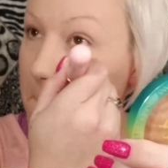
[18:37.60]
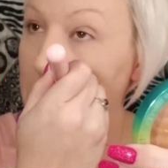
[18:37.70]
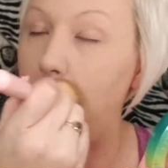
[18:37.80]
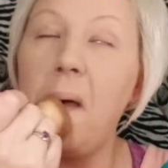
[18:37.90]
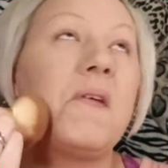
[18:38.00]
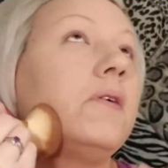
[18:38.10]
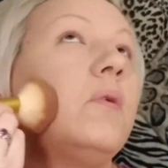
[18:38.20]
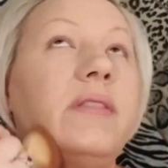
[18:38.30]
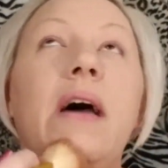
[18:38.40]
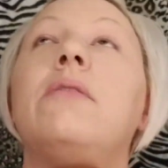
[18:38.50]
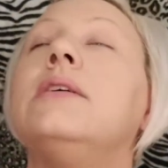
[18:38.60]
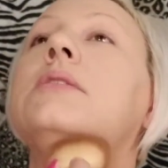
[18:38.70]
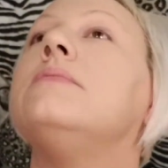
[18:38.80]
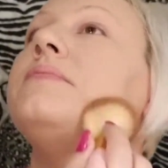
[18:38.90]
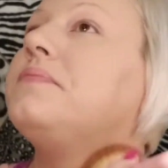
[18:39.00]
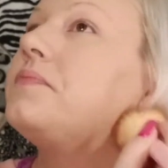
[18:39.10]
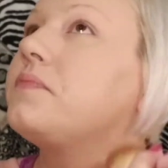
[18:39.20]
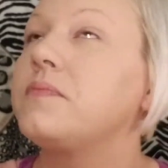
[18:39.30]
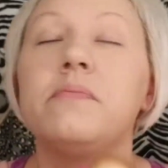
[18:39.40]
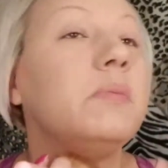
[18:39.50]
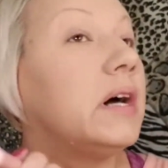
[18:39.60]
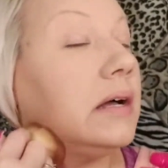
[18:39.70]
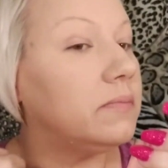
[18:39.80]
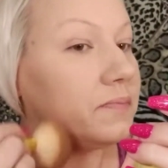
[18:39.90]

I don't know what that was, but